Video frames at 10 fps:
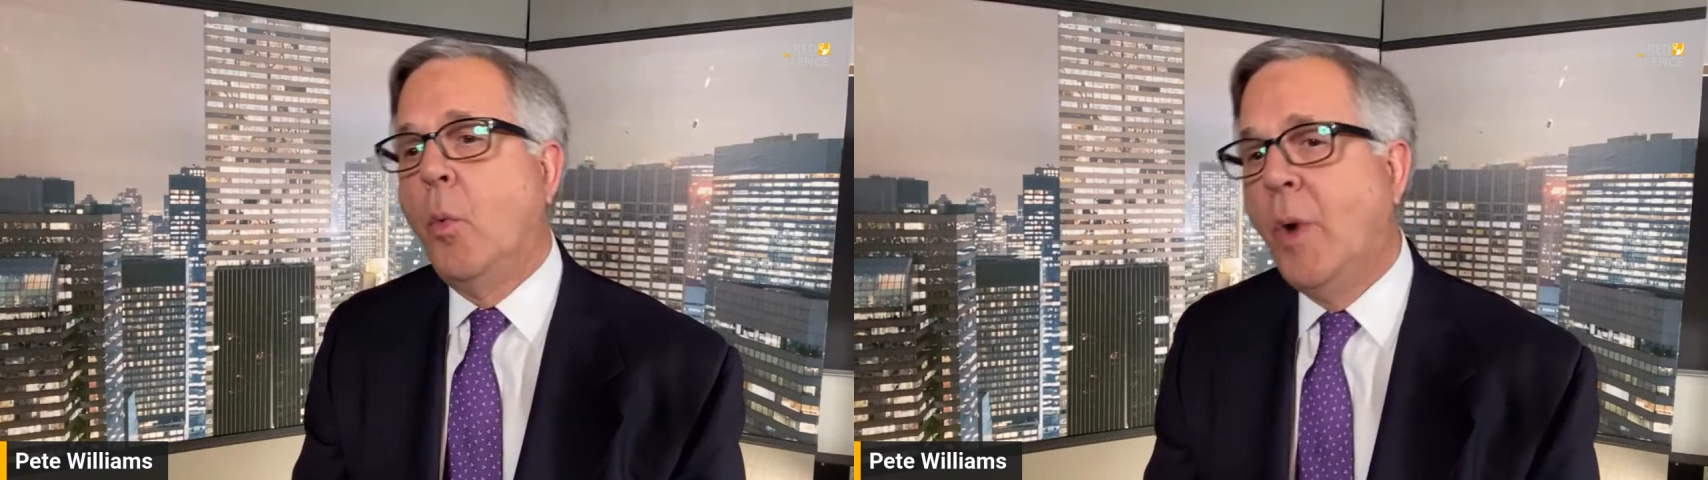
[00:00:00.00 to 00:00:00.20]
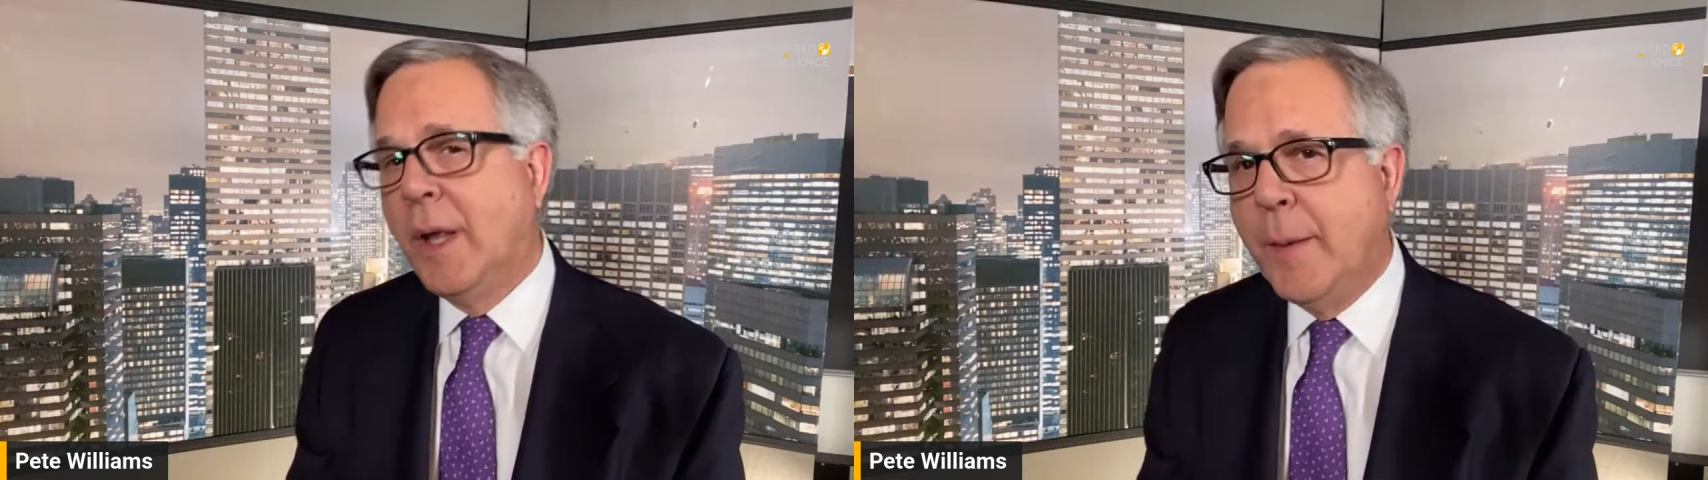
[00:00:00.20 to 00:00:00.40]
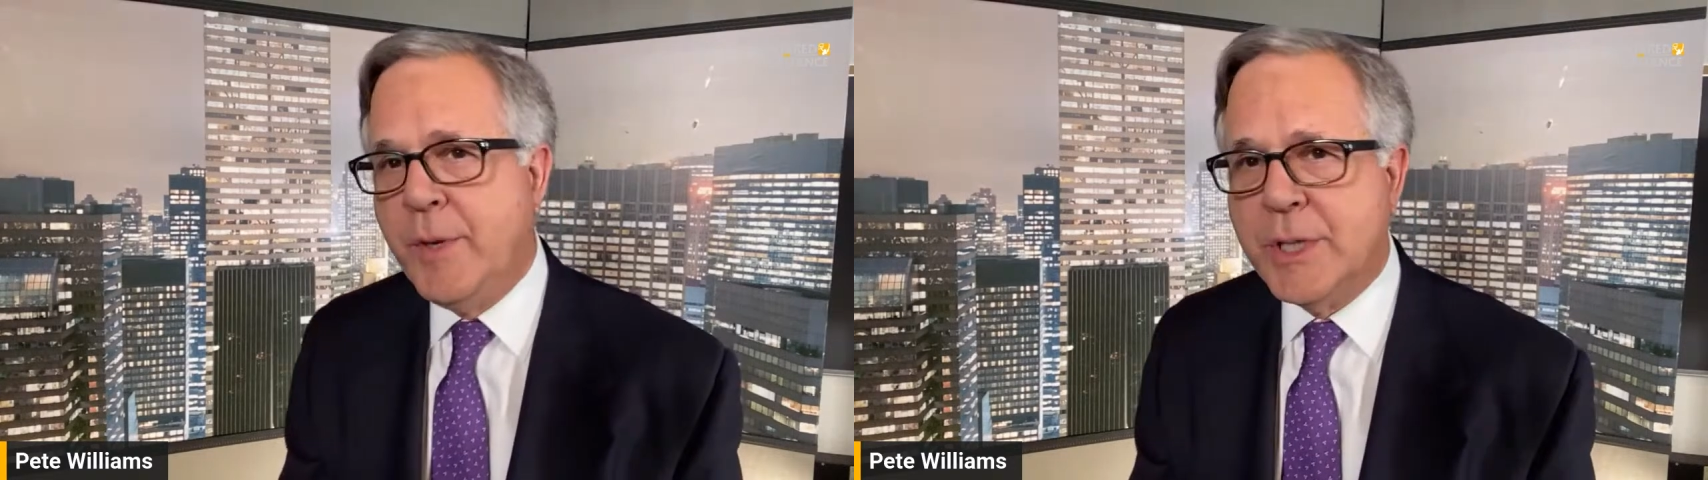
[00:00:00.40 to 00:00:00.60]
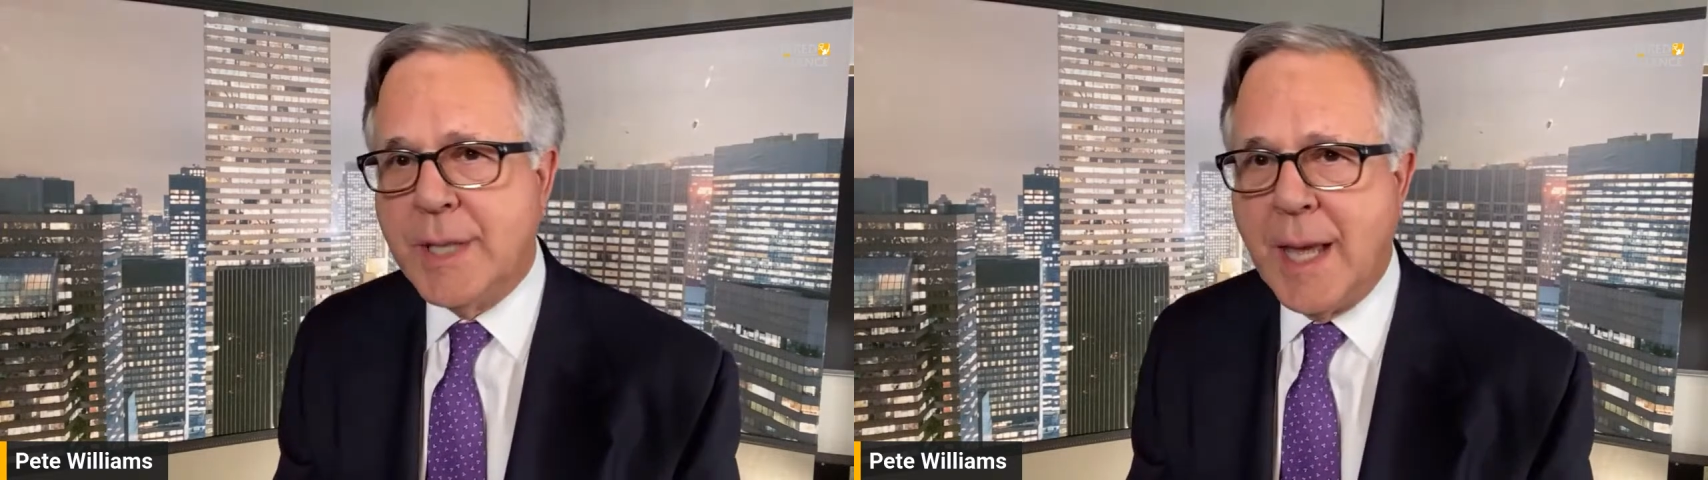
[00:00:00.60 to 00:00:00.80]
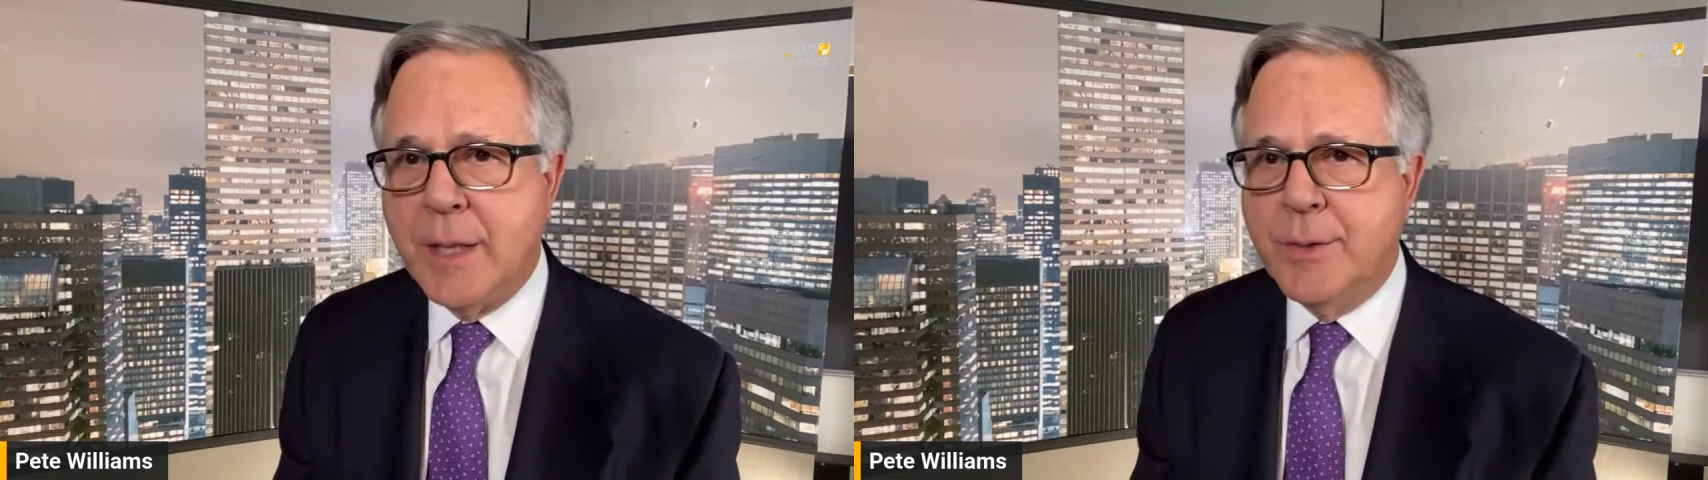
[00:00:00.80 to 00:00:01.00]
Well, let me just
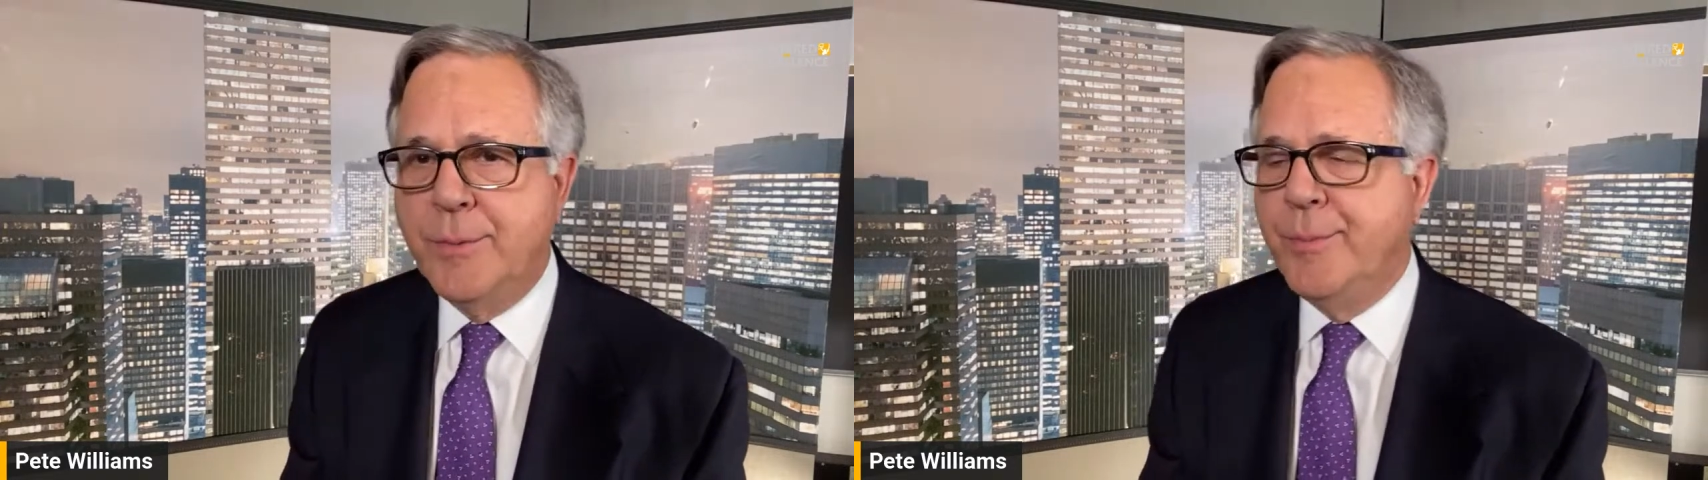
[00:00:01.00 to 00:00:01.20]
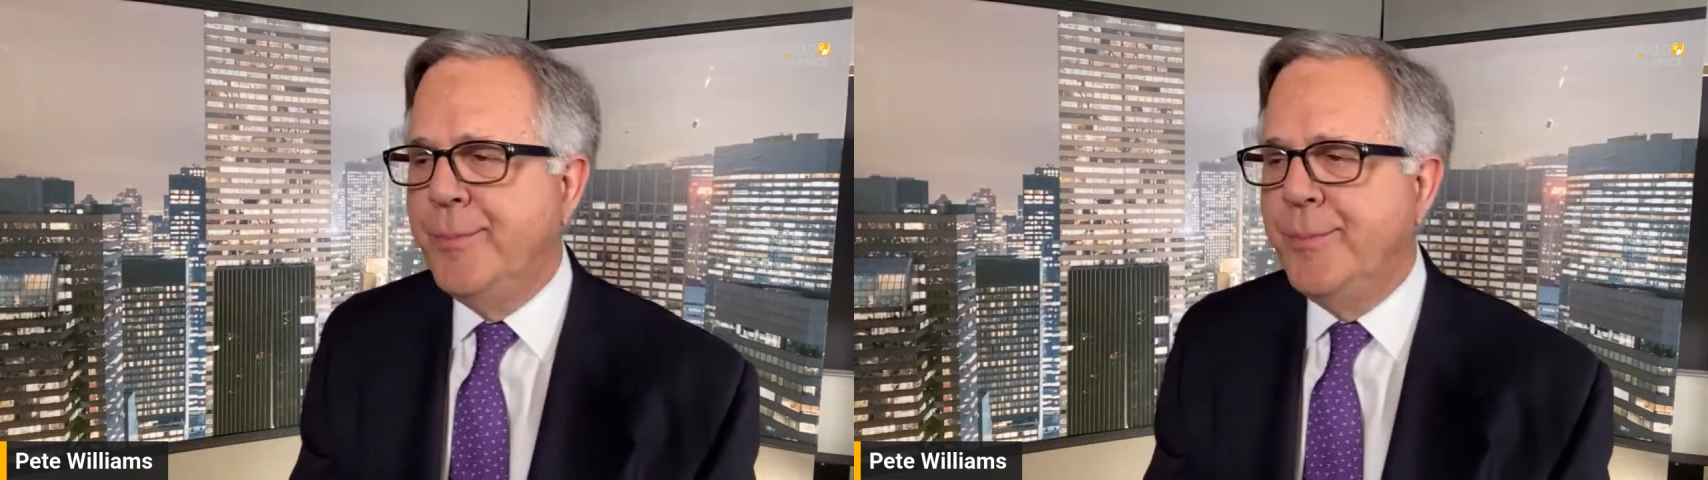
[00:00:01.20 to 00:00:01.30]
add